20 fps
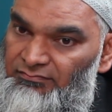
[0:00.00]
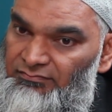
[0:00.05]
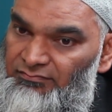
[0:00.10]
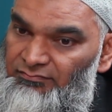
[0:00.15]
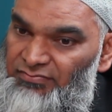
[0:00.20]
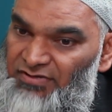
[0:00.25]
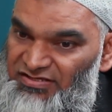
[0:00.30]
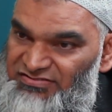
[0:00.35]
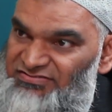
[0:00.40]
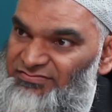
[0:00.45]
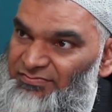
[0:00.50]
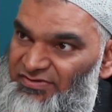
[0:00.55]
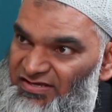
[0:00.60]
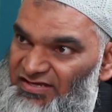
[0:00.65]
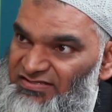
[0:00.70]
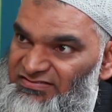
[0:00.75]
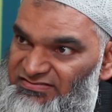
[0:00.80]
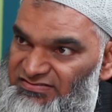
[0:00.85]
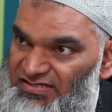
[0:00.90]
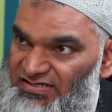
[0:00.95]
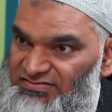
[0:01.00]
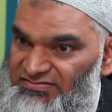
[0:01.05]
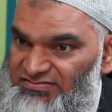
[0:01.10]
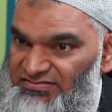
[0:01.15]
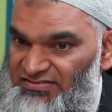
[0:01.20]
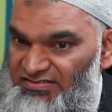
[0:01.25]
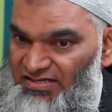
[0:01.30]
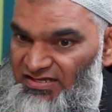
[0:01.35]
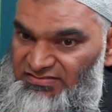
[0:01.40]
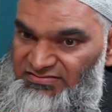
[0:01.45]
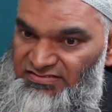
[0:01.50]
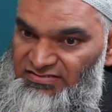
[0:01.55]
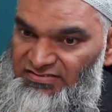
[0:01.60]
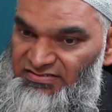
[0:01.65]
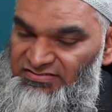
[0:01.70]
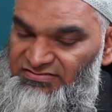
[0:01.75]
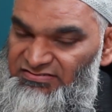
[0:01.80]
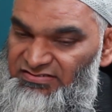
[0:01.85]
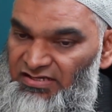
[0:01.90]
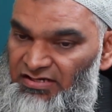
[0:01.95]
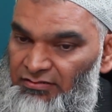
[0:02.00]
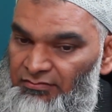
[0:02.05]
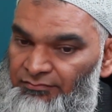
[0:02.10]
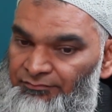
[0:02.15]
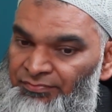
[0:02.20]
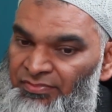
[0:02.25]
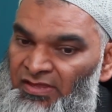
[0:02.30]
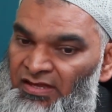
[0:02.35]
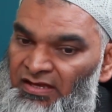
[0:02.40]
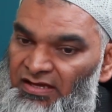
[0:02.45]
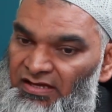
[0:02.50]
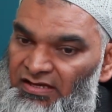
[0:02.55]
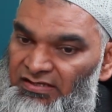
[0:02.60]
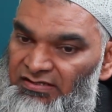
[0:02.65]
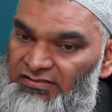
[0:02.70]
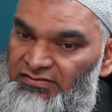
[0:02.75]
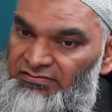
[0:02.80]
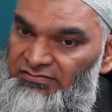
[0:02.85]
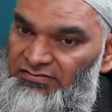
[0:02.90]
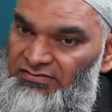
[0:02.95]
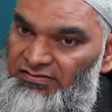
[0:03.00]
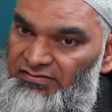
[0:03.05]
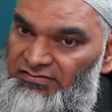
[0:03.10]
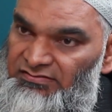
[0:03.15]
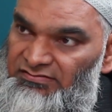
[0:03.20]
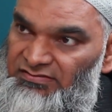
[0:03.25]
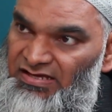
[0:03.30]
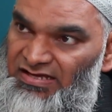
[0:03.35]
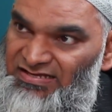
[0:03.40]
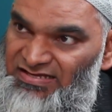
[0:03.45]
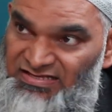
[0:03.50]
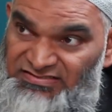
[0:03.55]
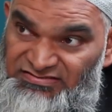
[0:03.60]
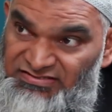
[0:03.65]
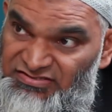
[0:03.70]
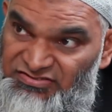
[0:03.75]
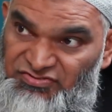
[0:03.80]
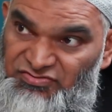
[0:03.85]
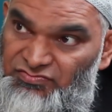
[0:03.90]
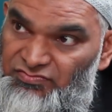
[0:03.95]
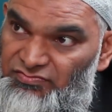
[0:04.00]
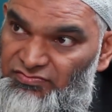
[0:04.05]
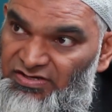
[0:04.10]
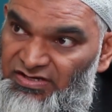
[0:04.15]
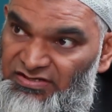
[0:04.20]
blossoming as it is now, as a new